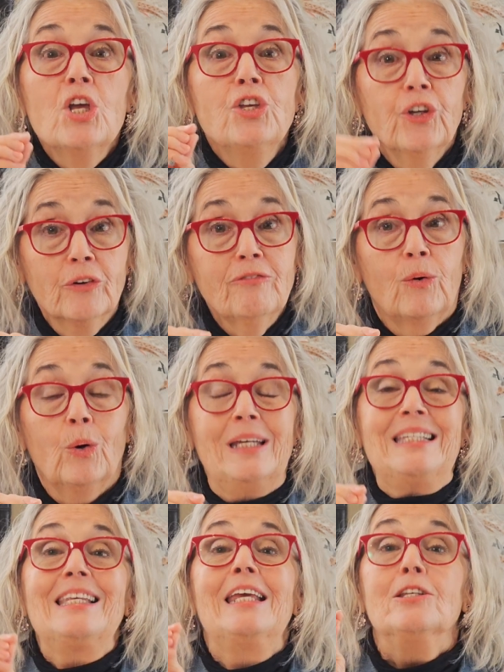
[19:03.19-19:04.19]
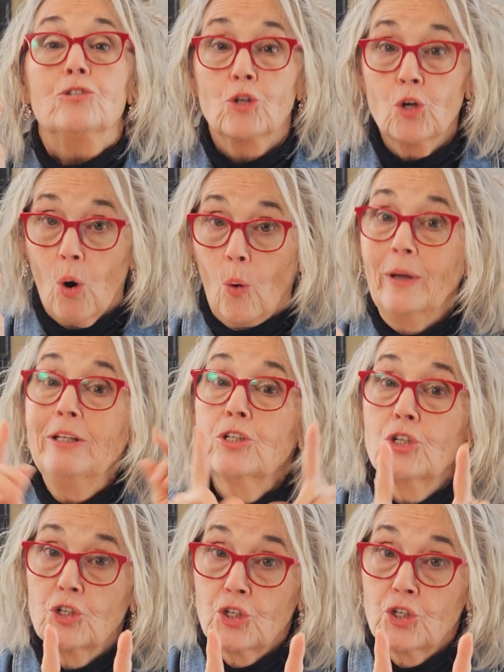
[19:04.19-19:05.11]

your voice is going to